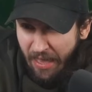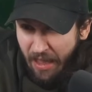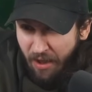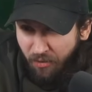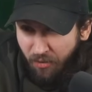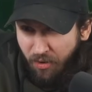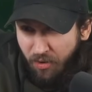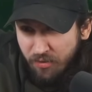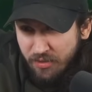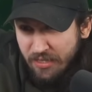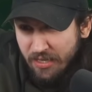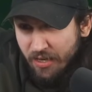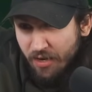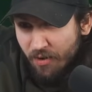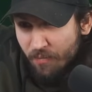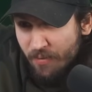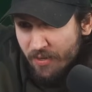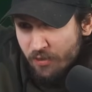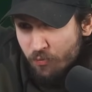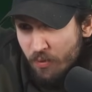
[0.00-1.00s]
Arrows
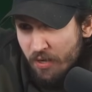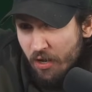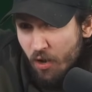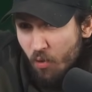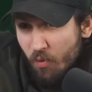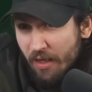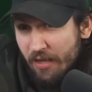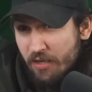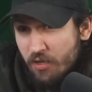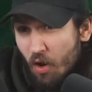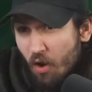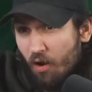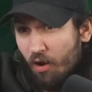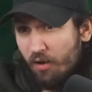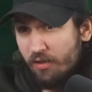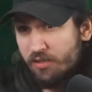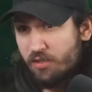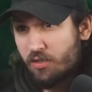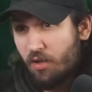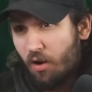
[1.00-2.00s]
here because we can go like
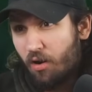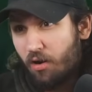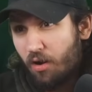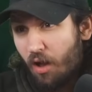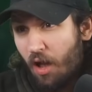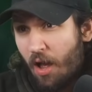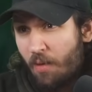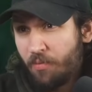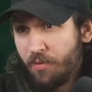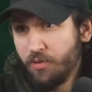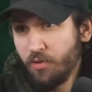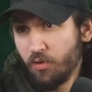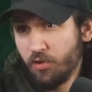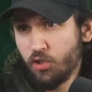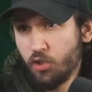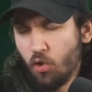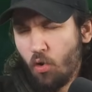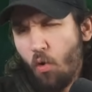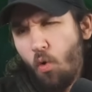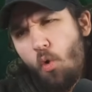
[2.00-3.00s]
Guards, Dark Goblin. There's
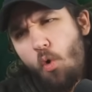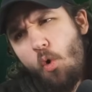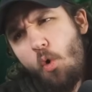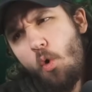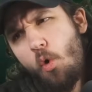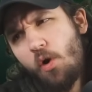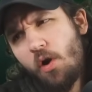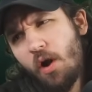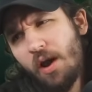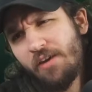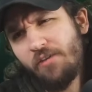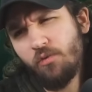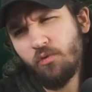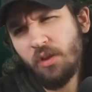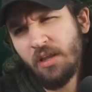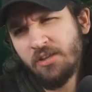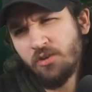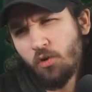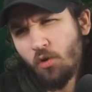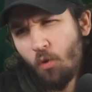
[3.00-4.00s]
so... Oh, wait,
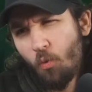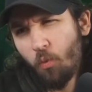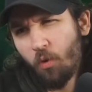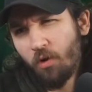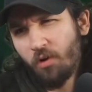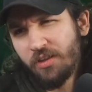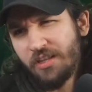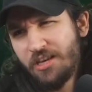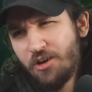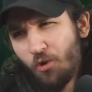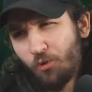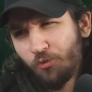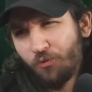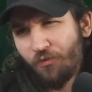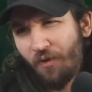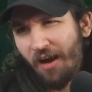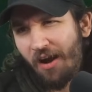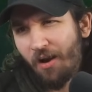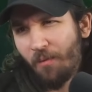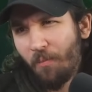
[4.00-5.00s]
is there a world he goes
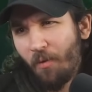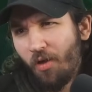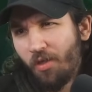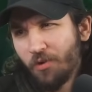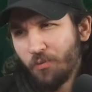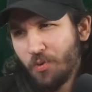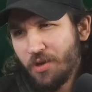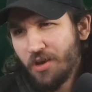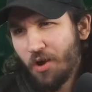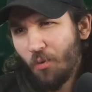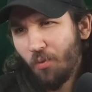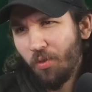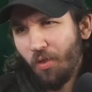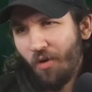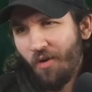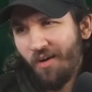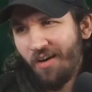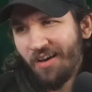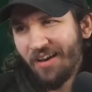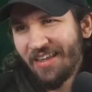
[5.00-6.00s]
Fireball and we go
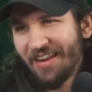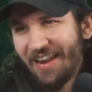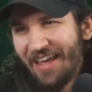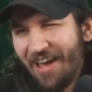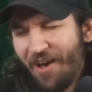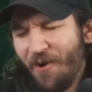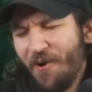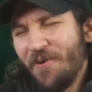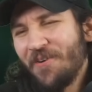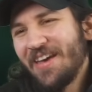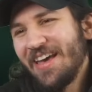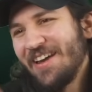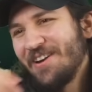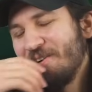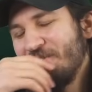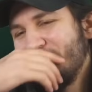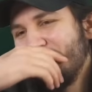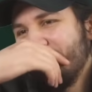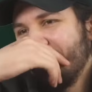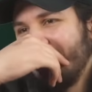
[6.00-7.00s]
Log? And oh, okay,
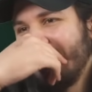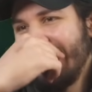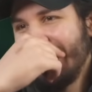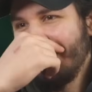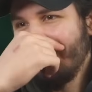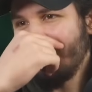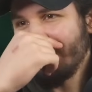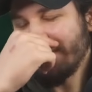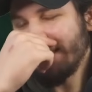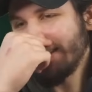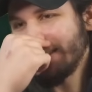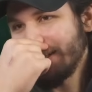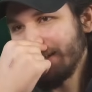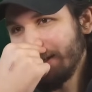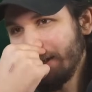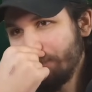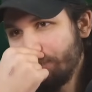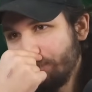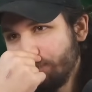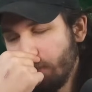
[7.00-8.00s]
no, he went Arrows. That's
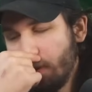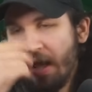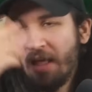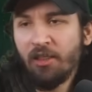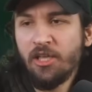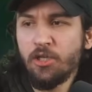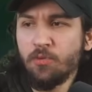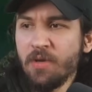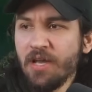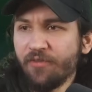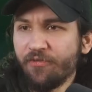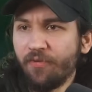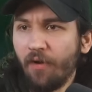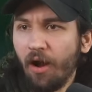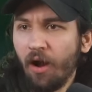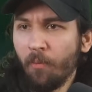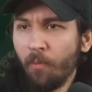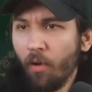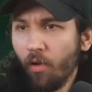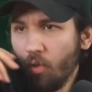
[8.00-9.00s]
good. But at least we get
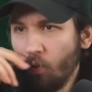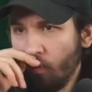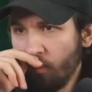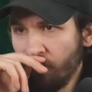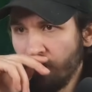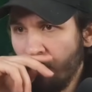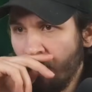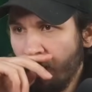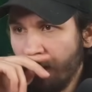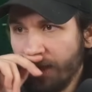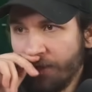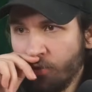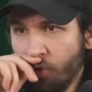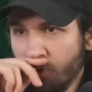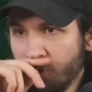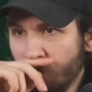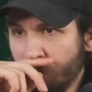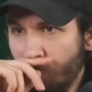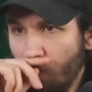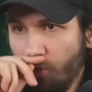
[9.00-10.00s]
Fireball or Log, and
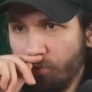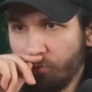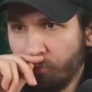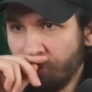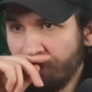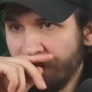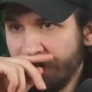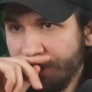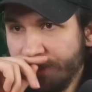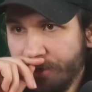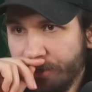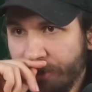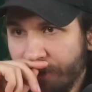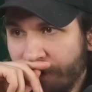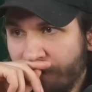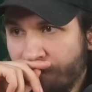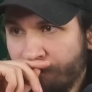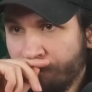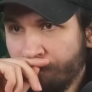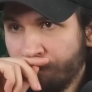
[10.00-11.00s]
those are both really
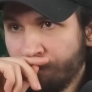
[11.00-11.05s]
good.